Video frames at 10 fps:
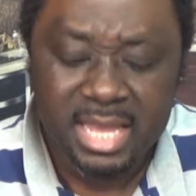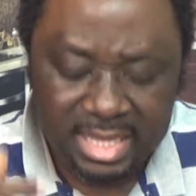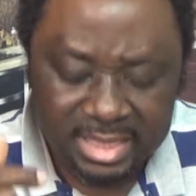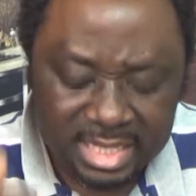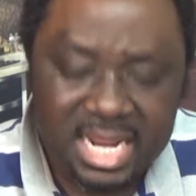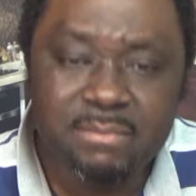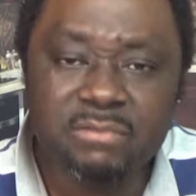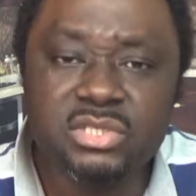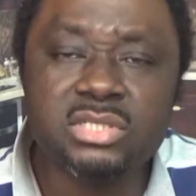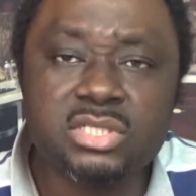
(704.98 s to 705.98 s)
In the name
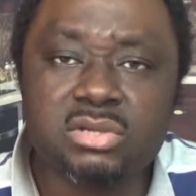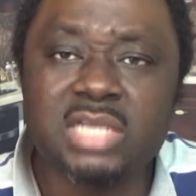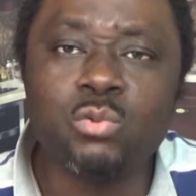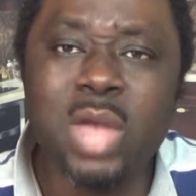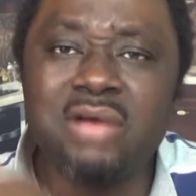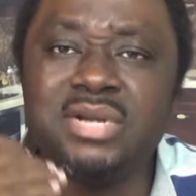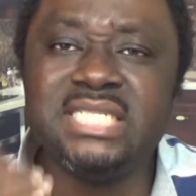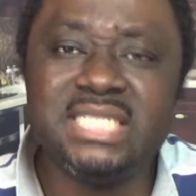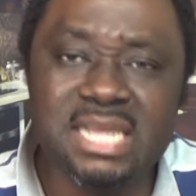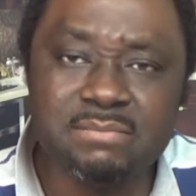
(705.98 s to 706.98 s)
of Jesus Christ, we are
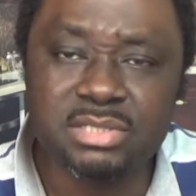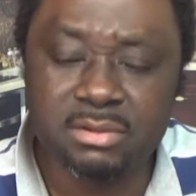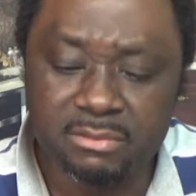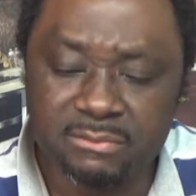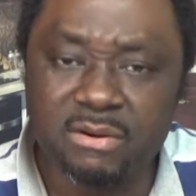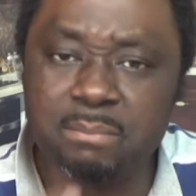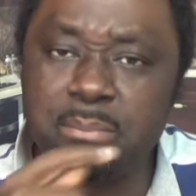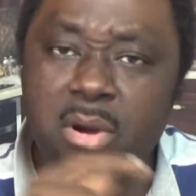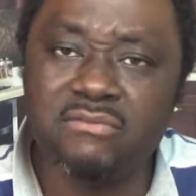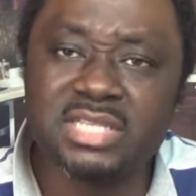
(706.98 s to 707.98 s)
redeemed from
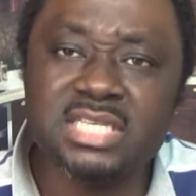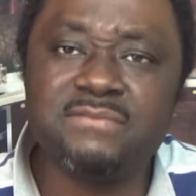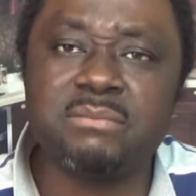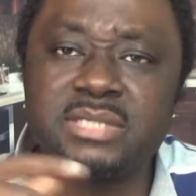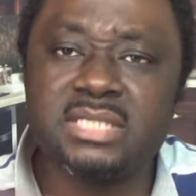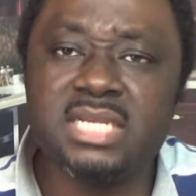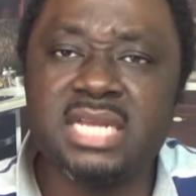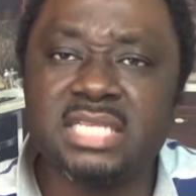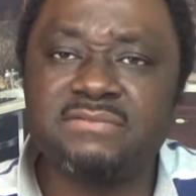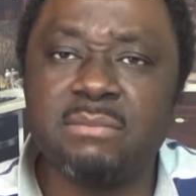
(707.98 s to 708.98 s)
poverty, from
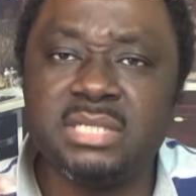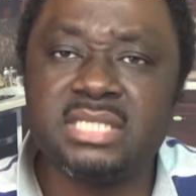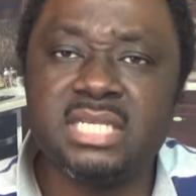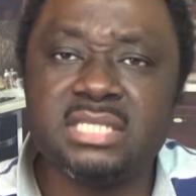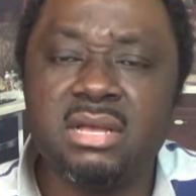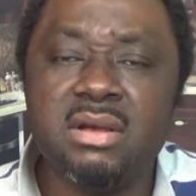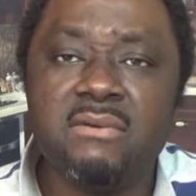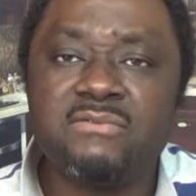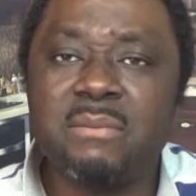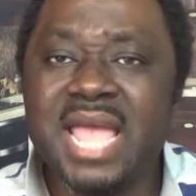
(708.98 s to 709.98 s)
sickness, from disease,
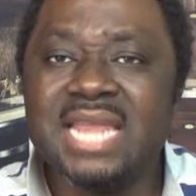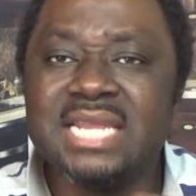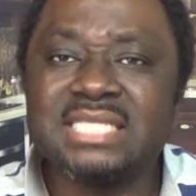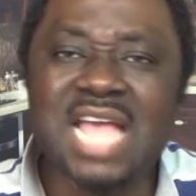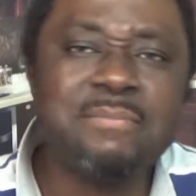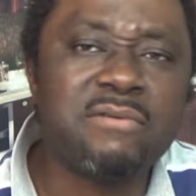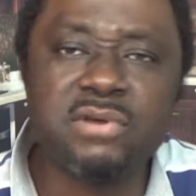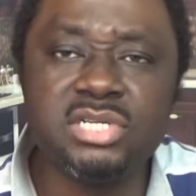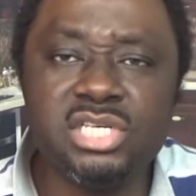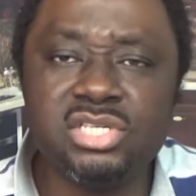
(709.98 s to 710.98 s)
from any type of
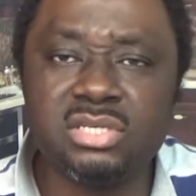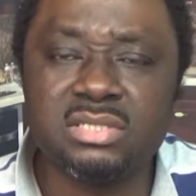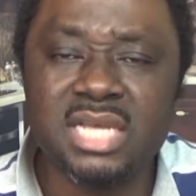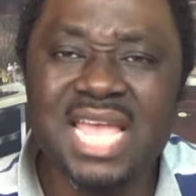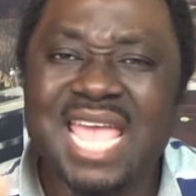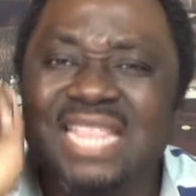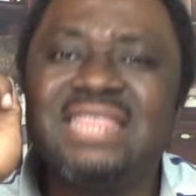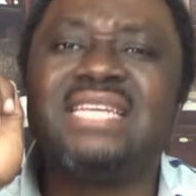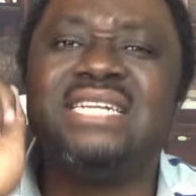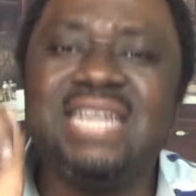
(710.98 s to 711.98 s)
condition.
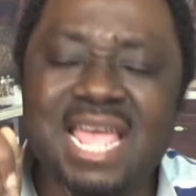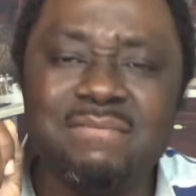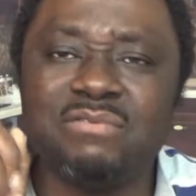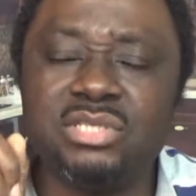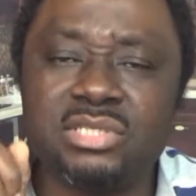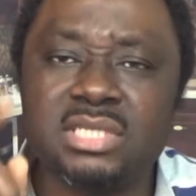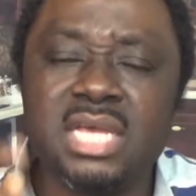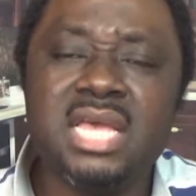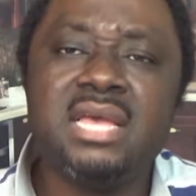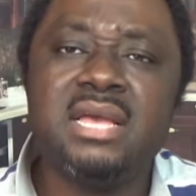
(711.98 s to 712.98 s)
In the name of Jesus,
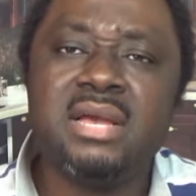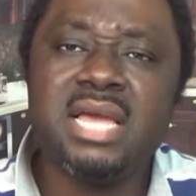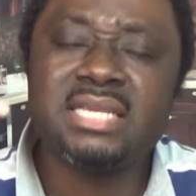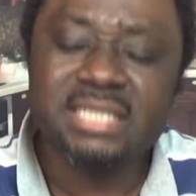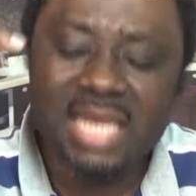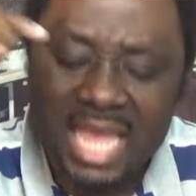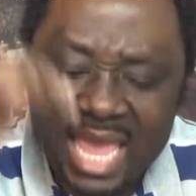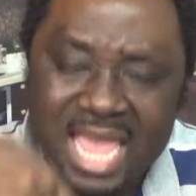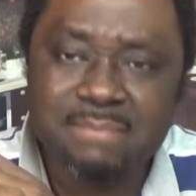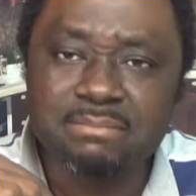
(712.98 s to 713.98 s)
it is
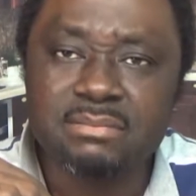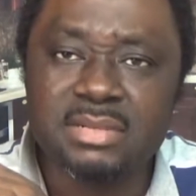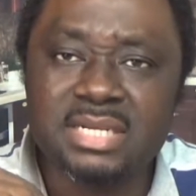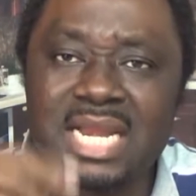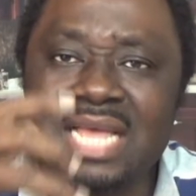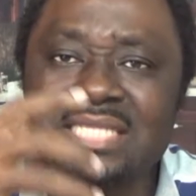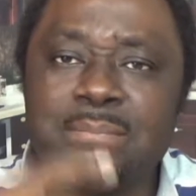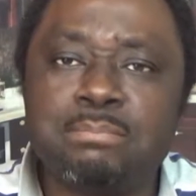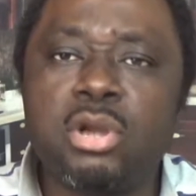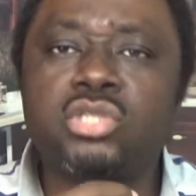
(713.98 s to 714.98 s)
Him that has
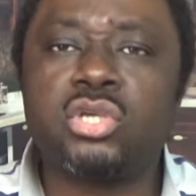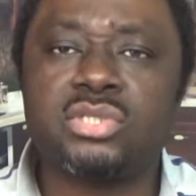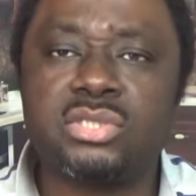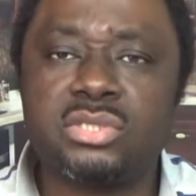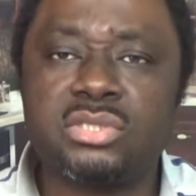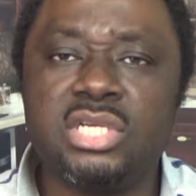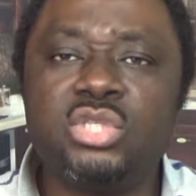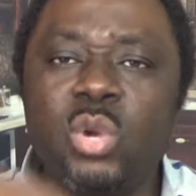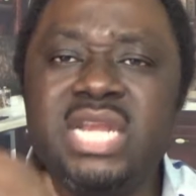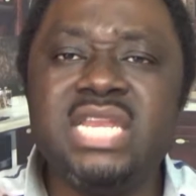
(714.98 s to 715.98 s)
brought us
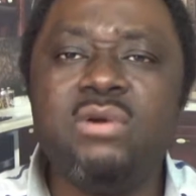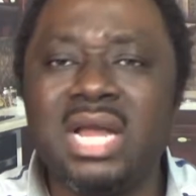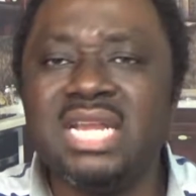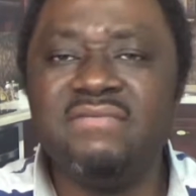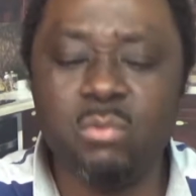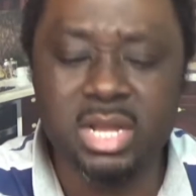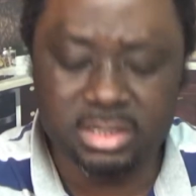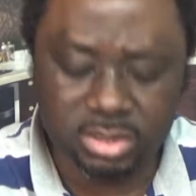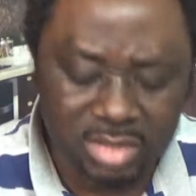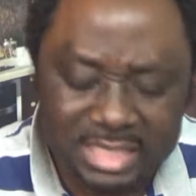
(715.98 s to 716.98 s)
into a new and living
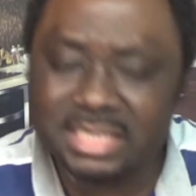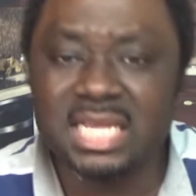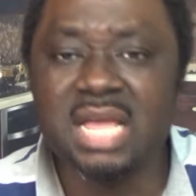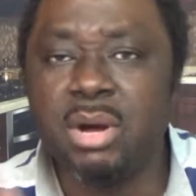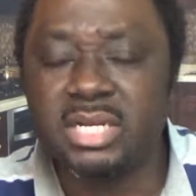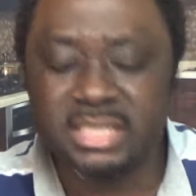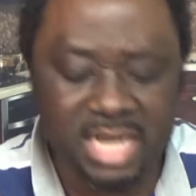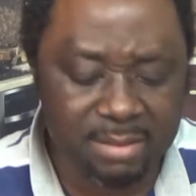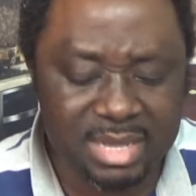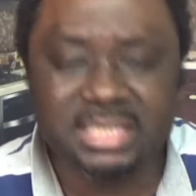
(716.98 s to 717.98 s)
way. So let's sing about His
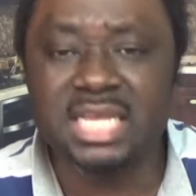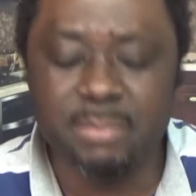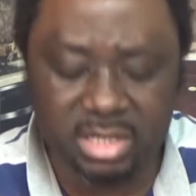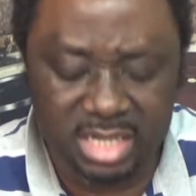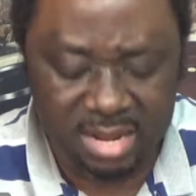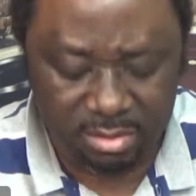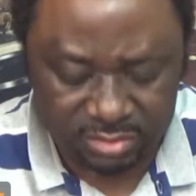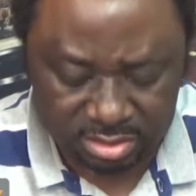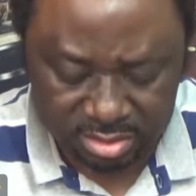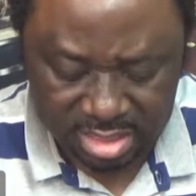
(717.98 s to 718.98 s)
name. Let's sing about the name
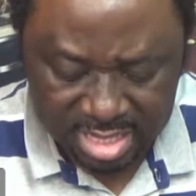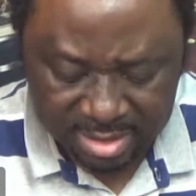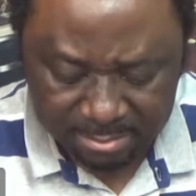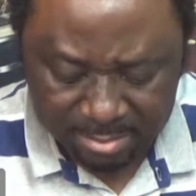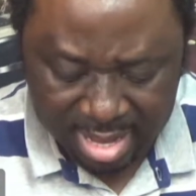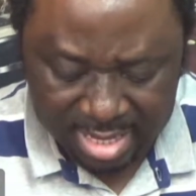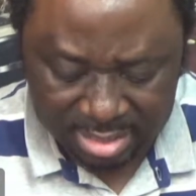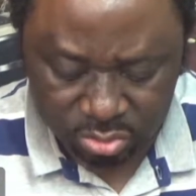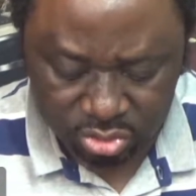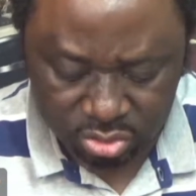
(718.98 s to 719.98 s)
of Jesus.
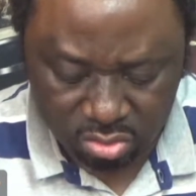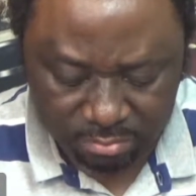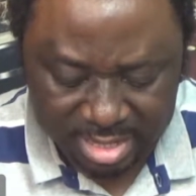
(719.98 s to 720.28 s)
Maladosh ko